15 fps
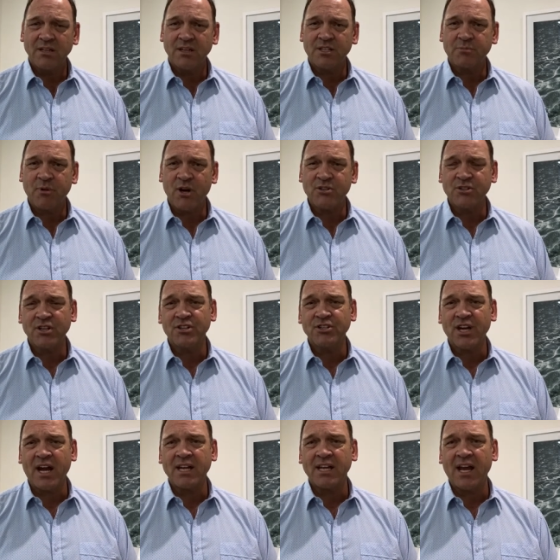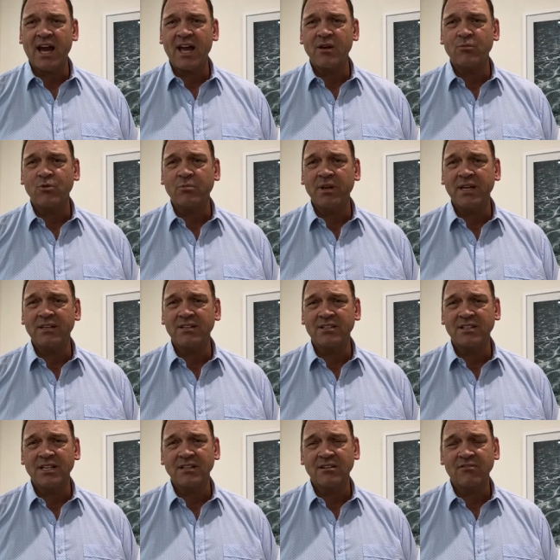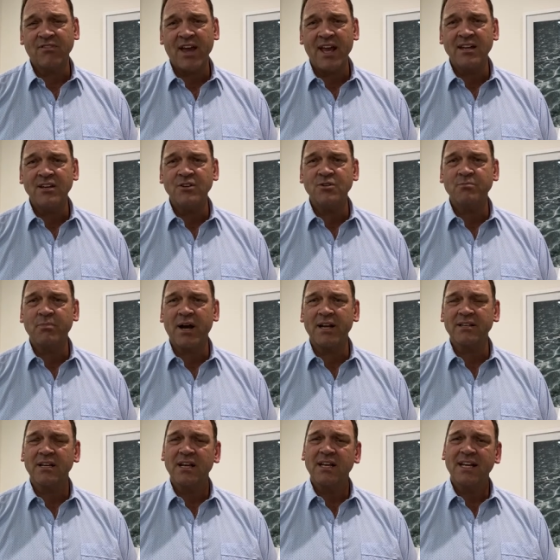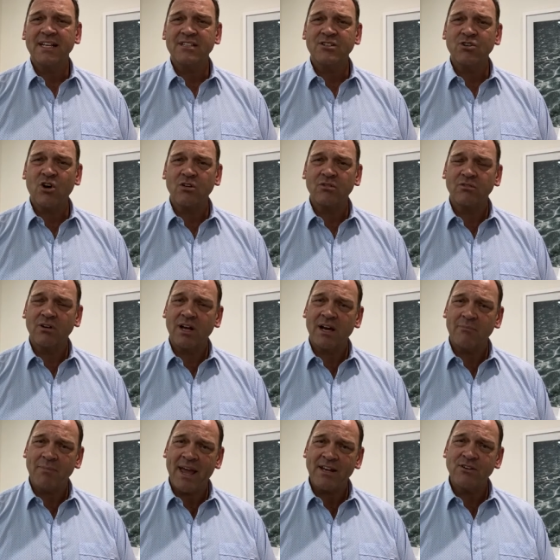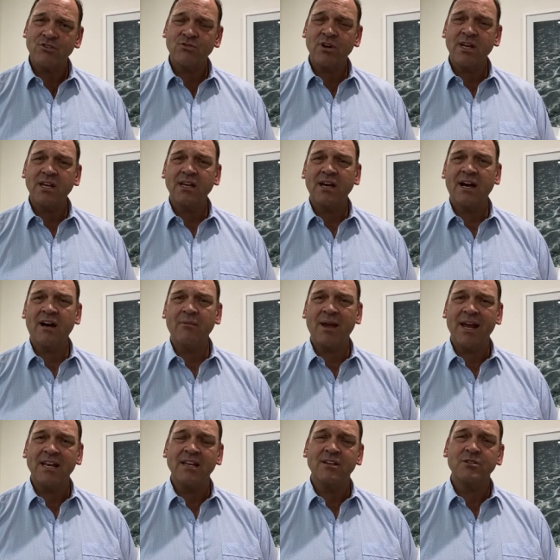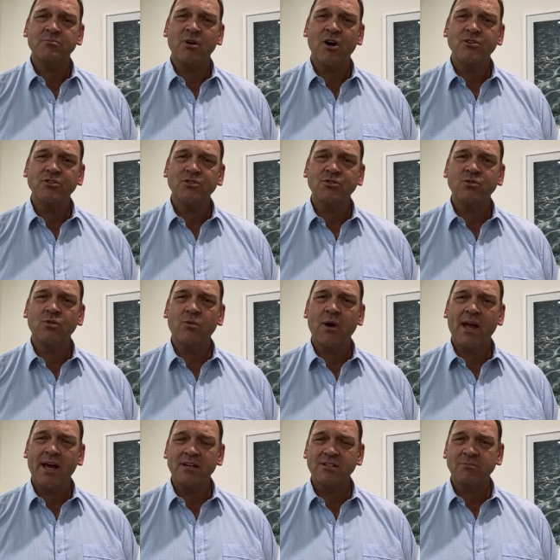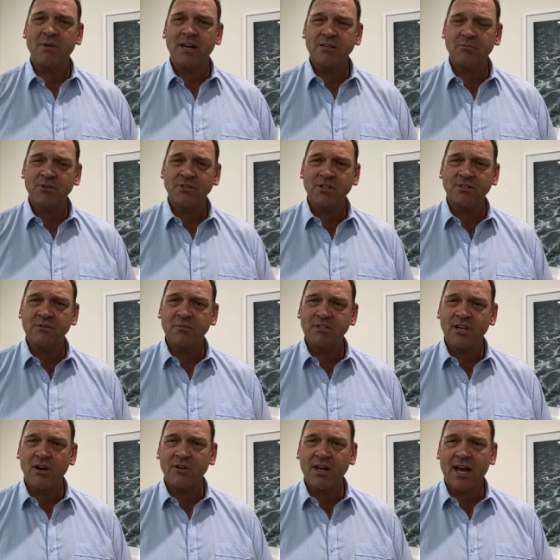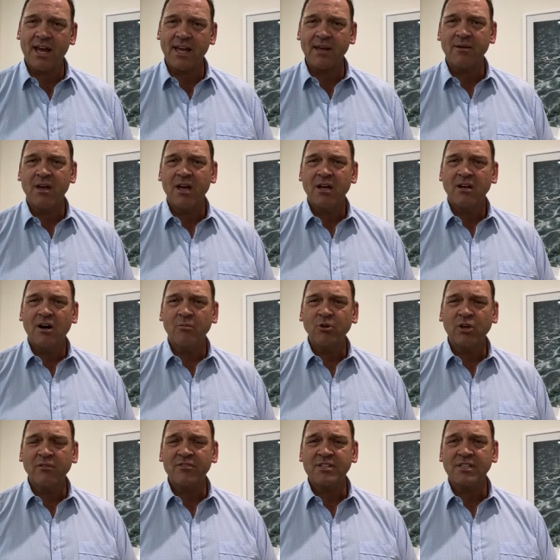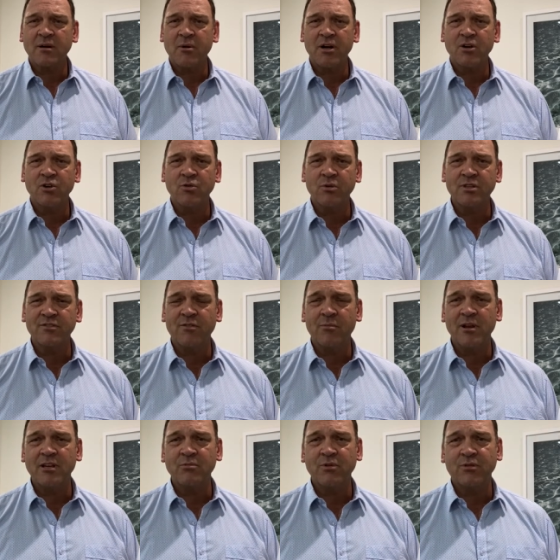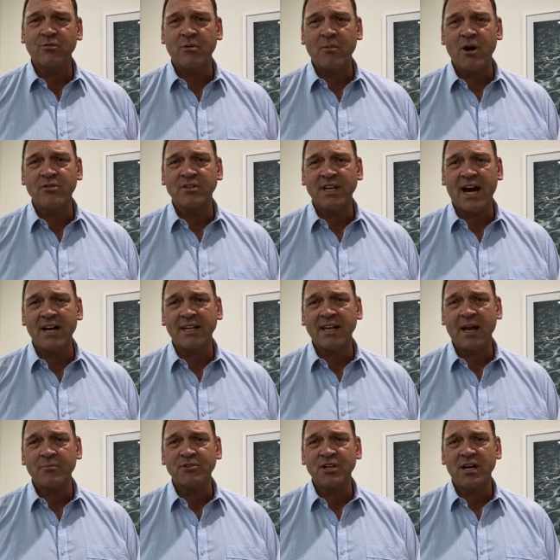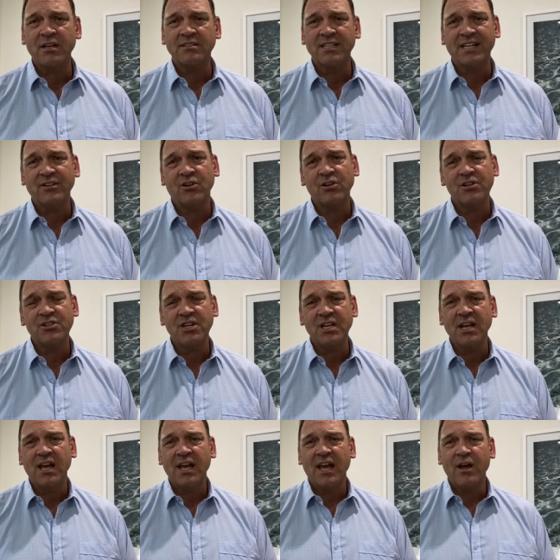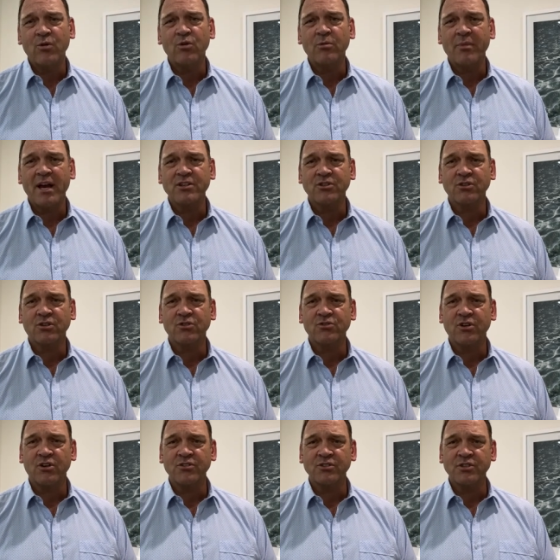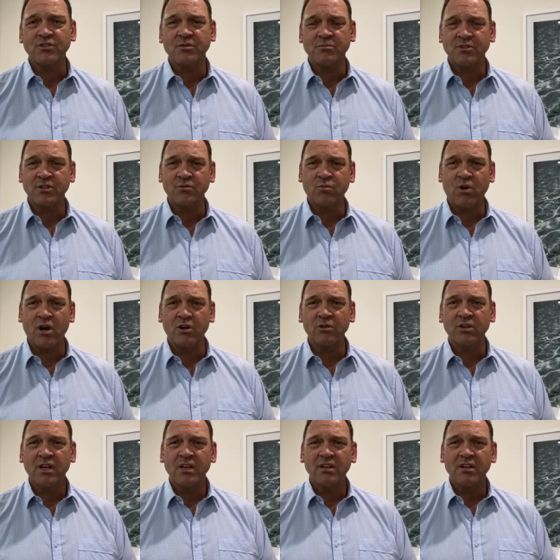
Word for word: Exposure to JDA would be a distinct advantage, but it's not uh, mandatory. Um, any exposure to a warehouse management system is okay. I'm looking for someone who is familiar with remote data capture technology and automation control systems as well.